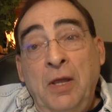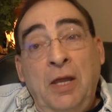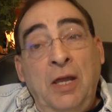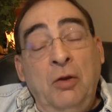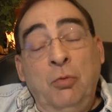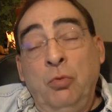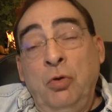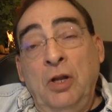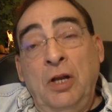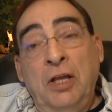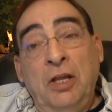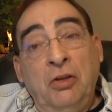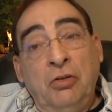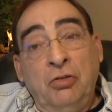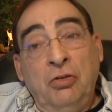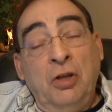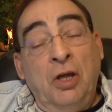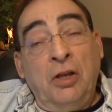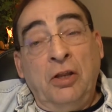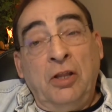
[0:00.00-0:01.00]
It really
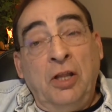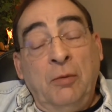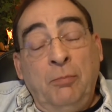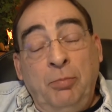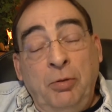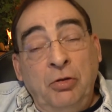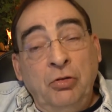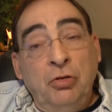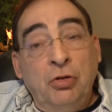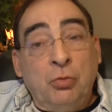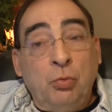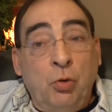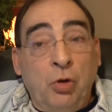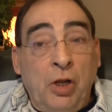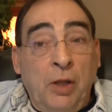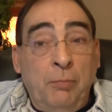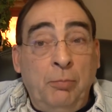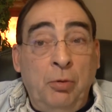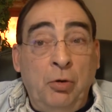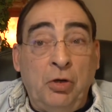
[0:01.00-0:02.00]
is none of their business what
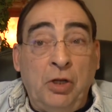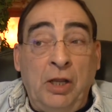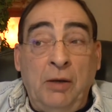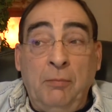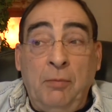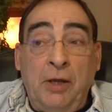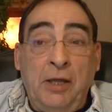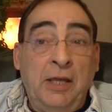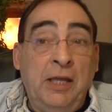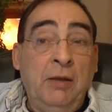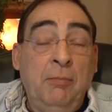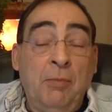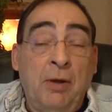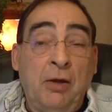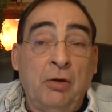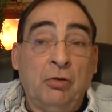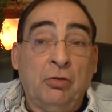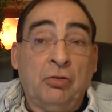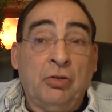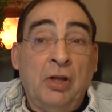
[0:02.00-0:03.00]
I put in my
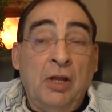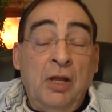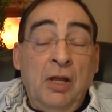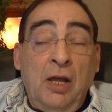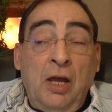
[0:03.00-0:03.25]
emails,